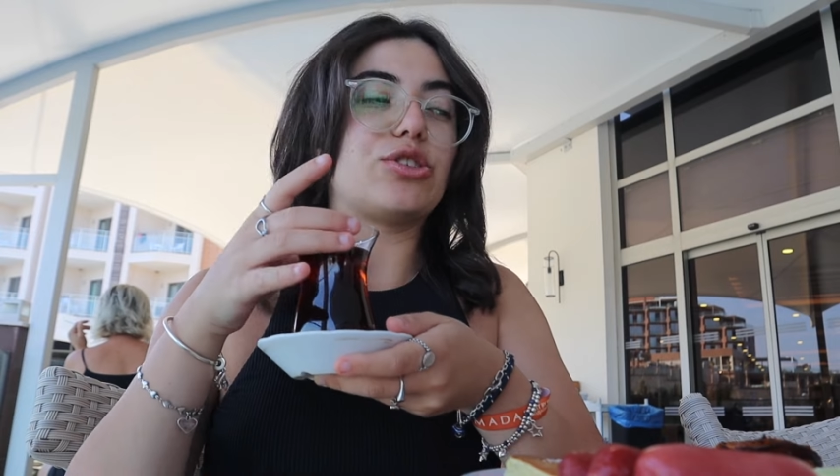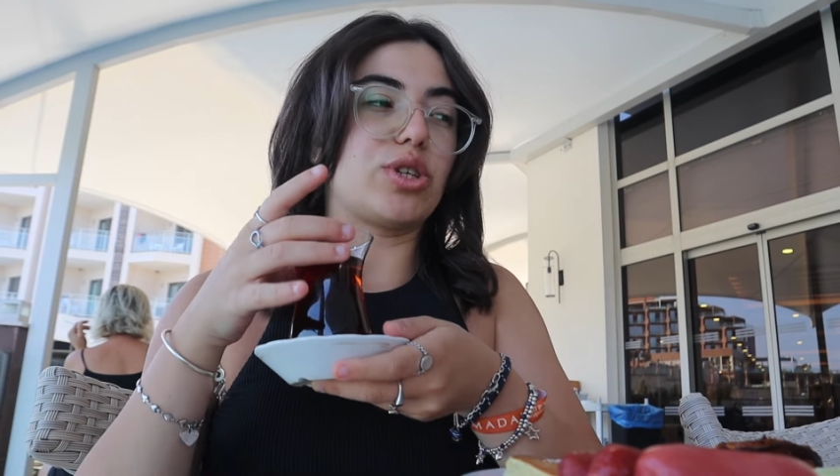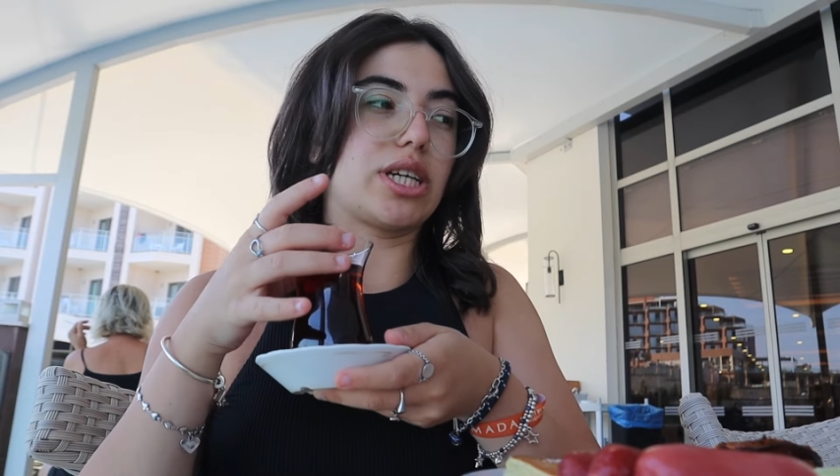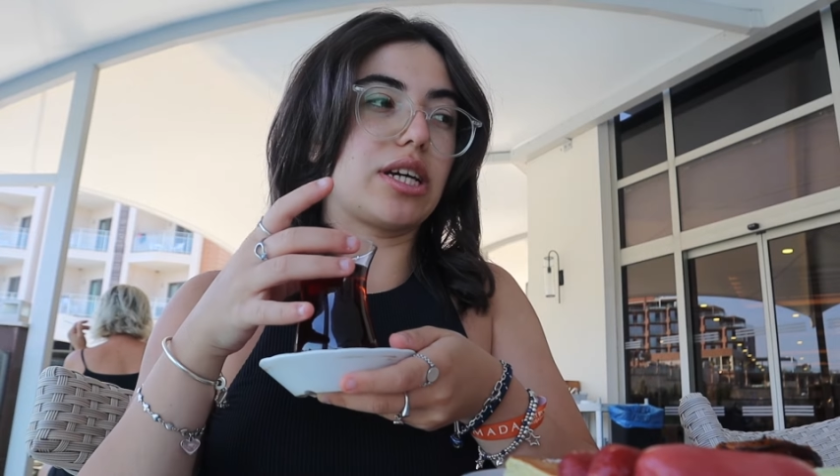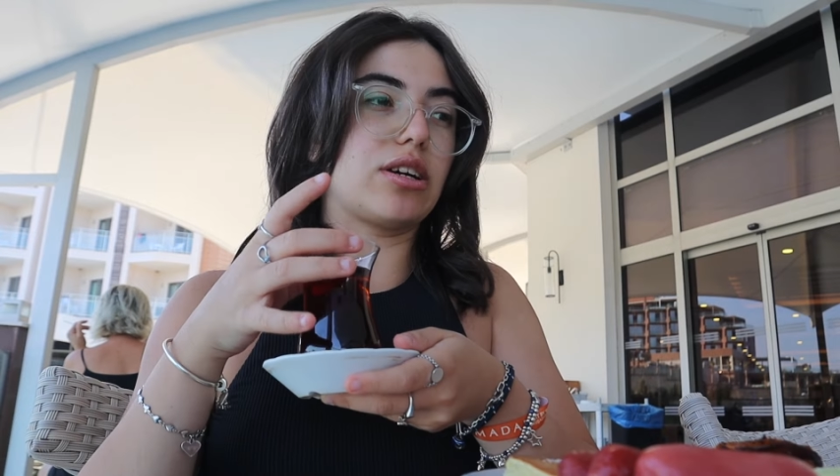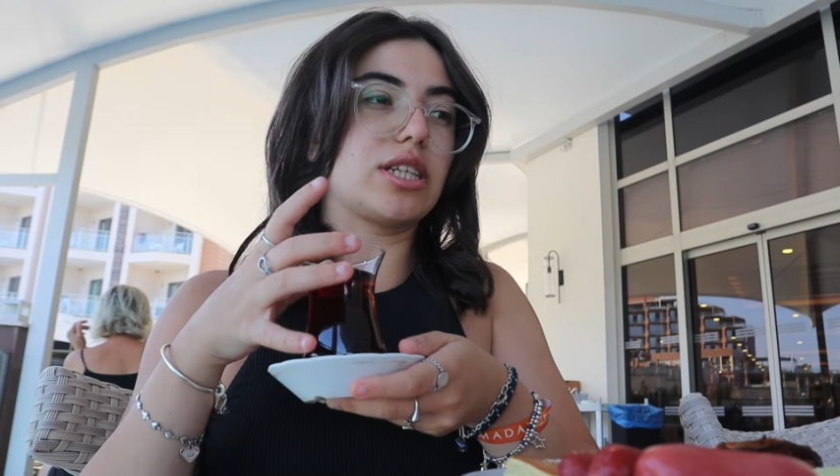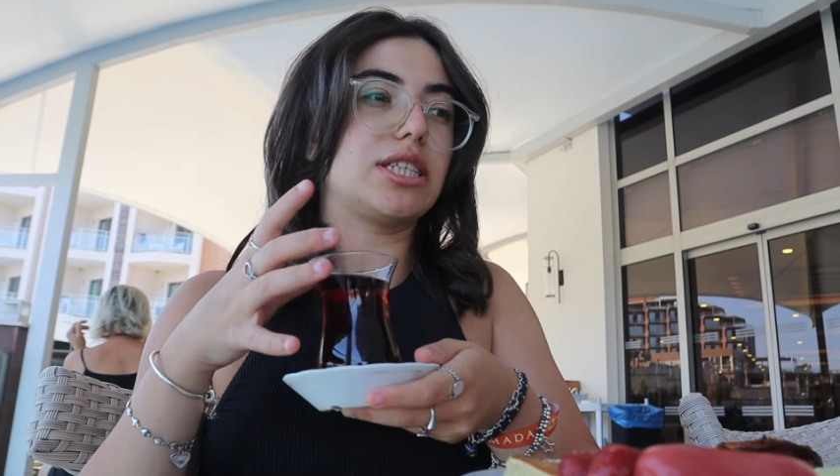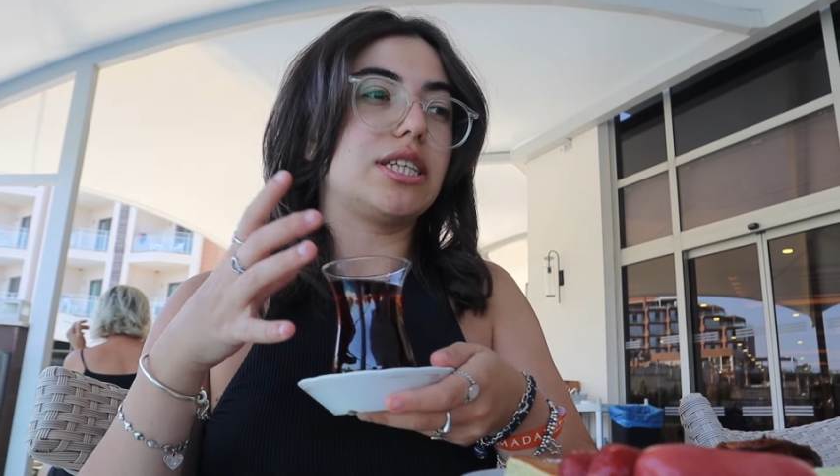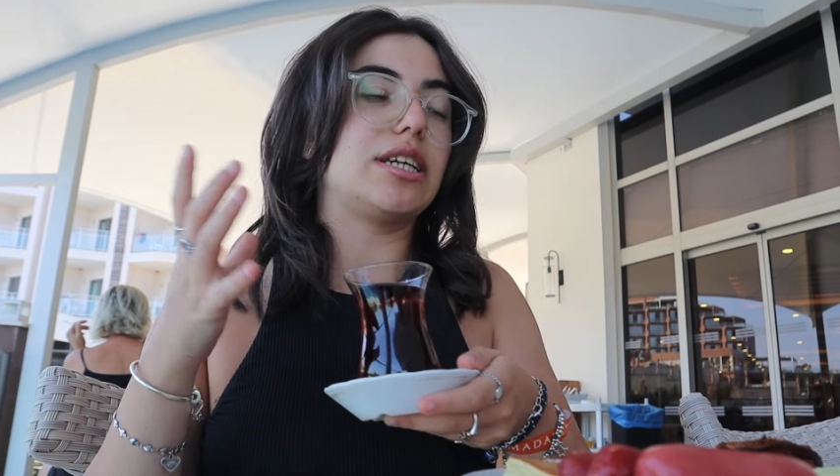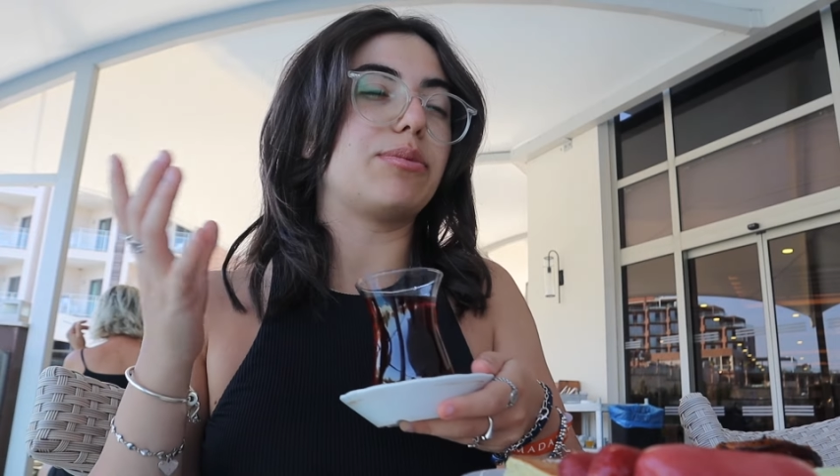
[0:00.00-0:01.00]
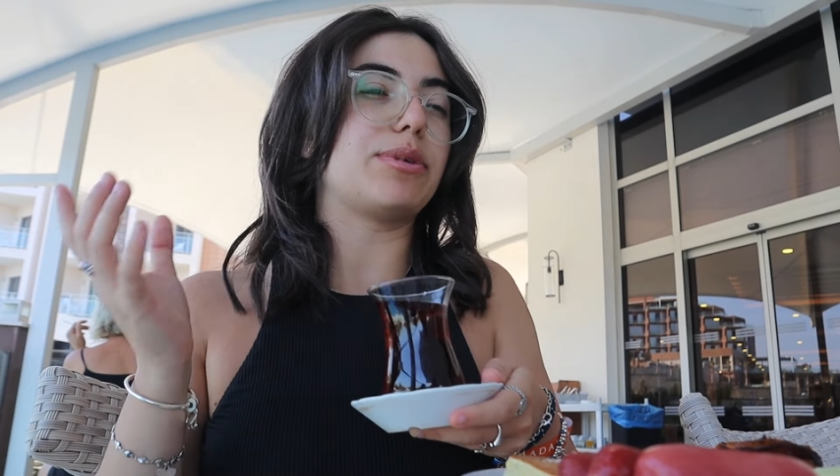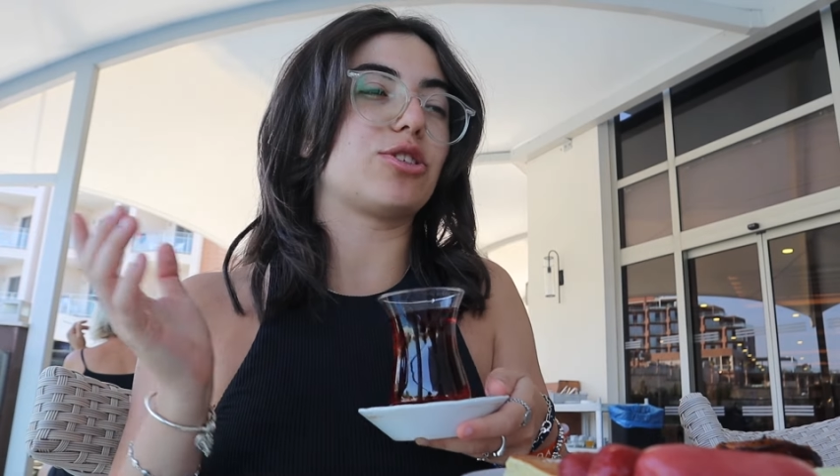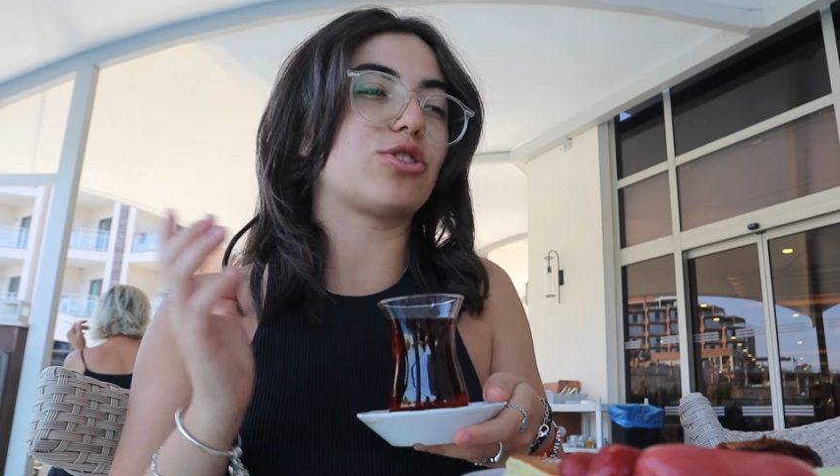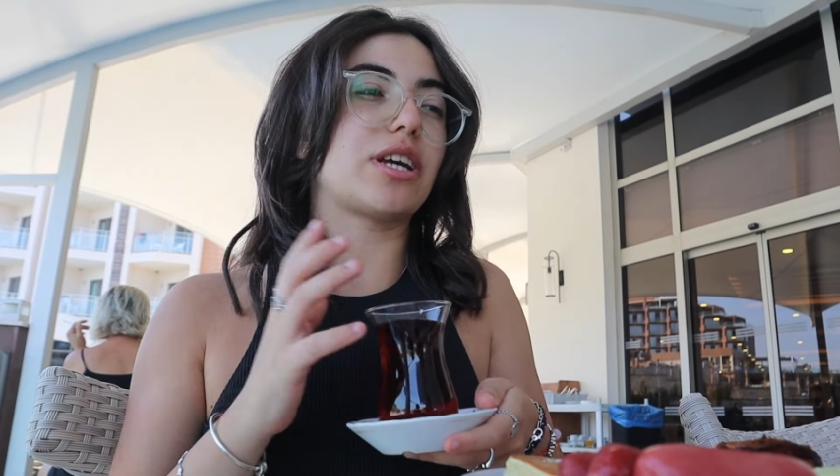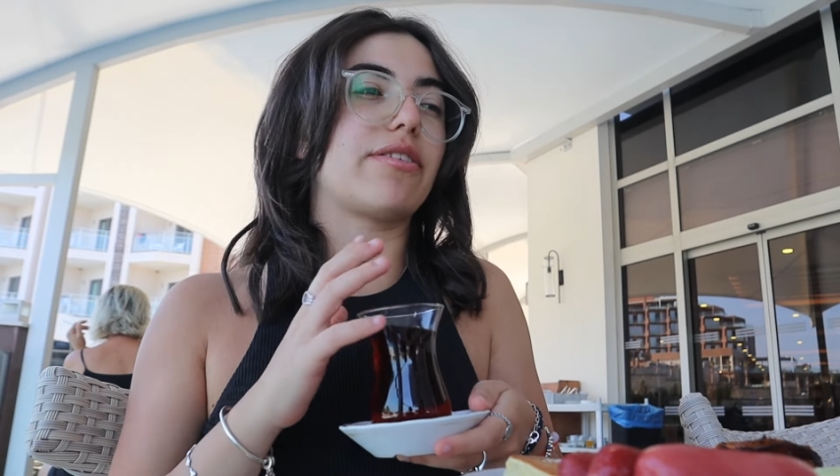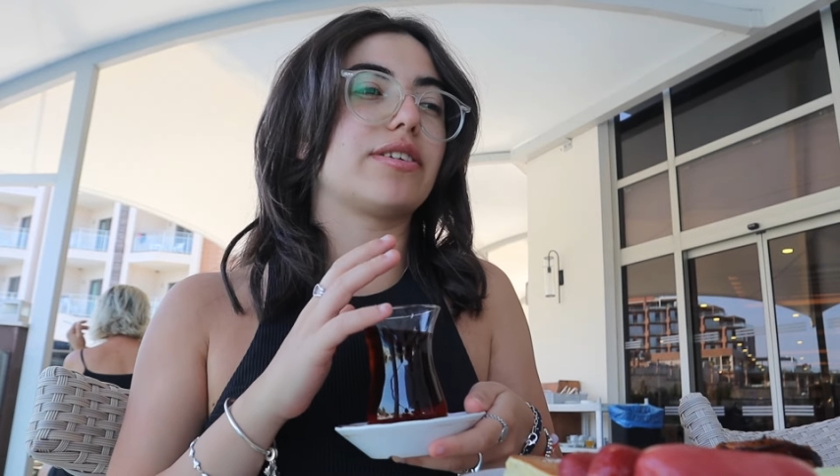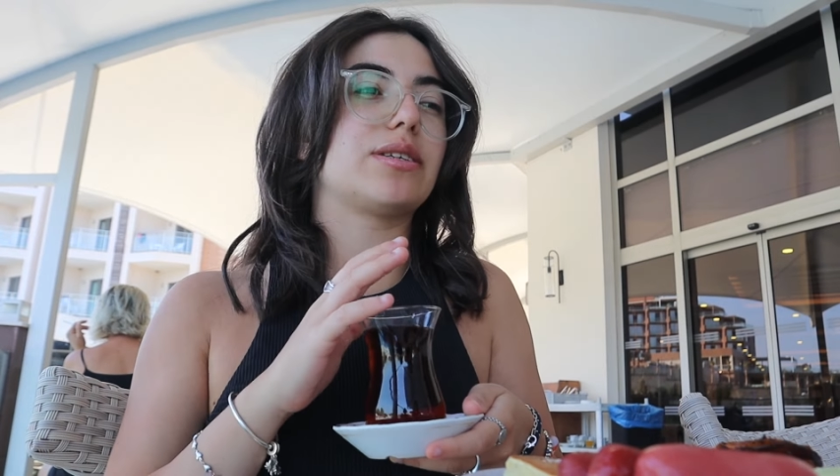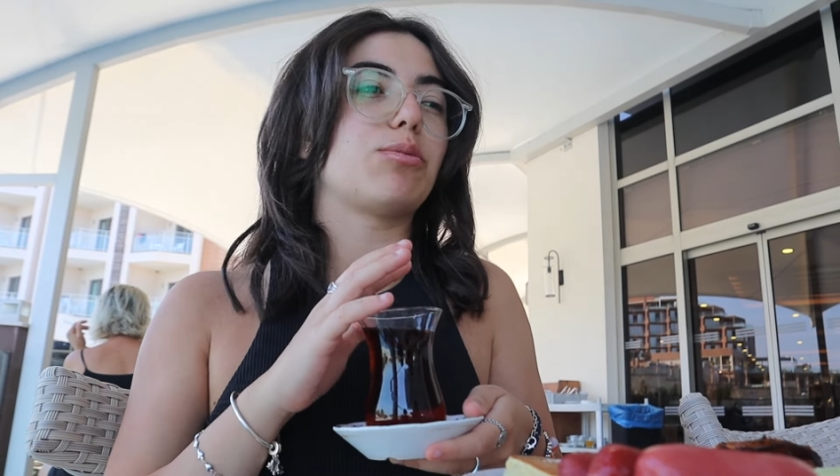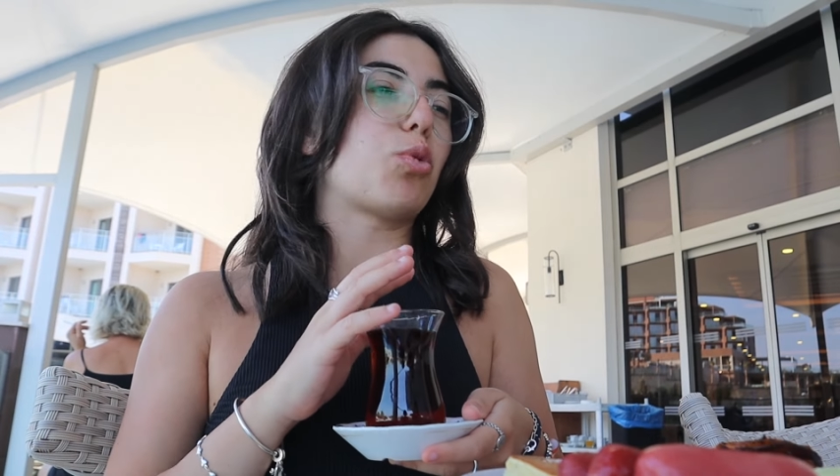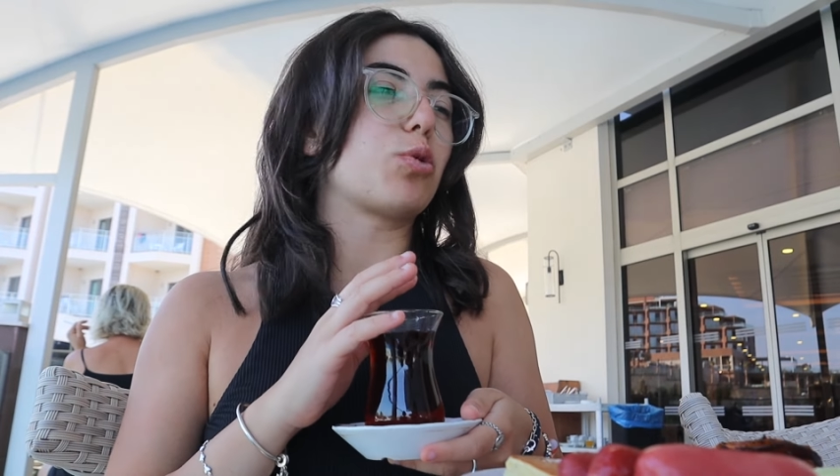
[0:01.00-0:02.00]
Drinking our tea, my sister's having
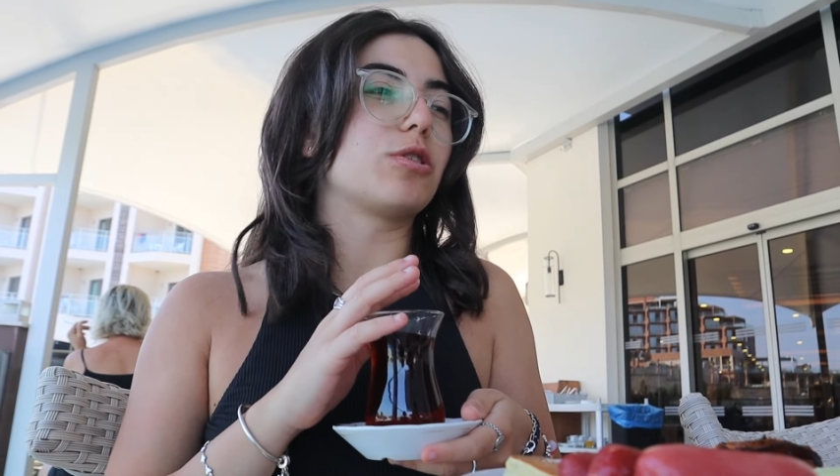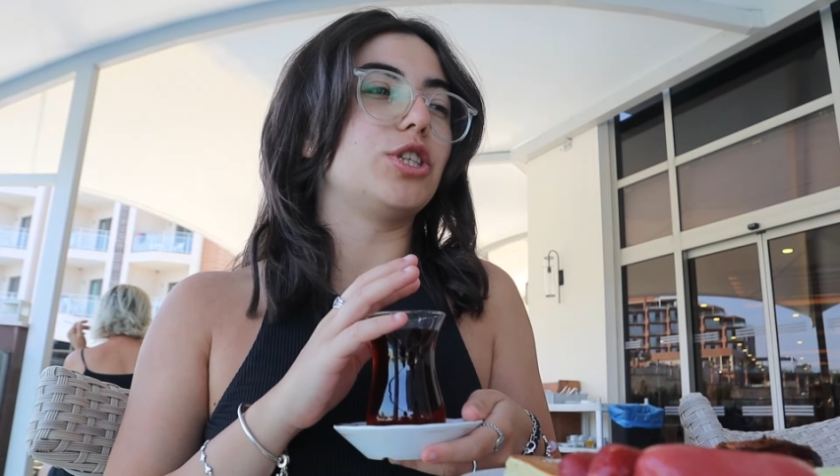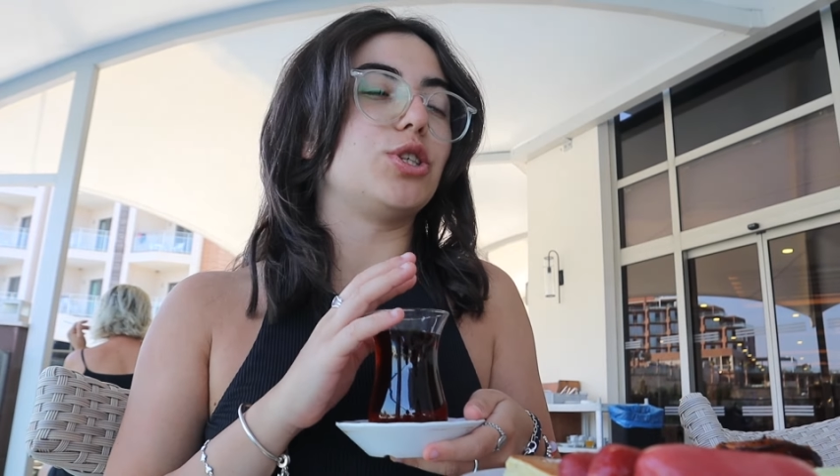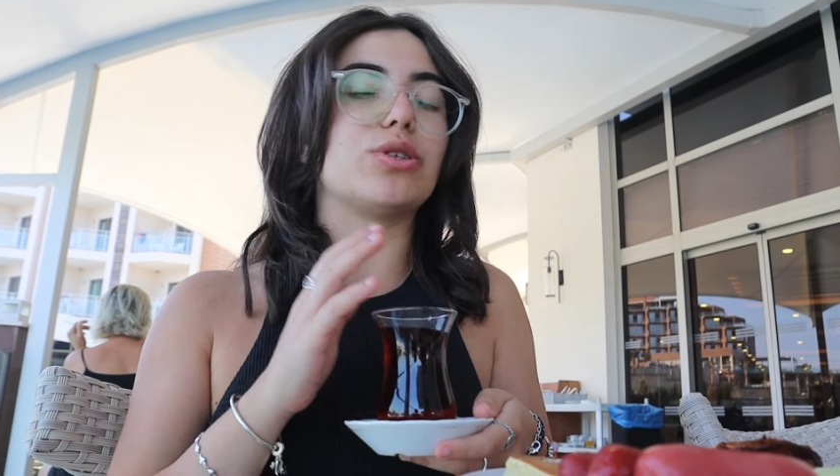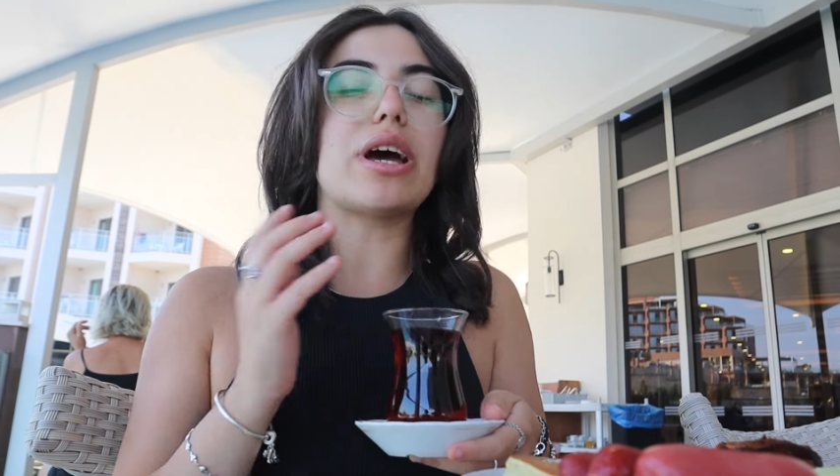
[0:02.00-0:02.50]
some orange juice.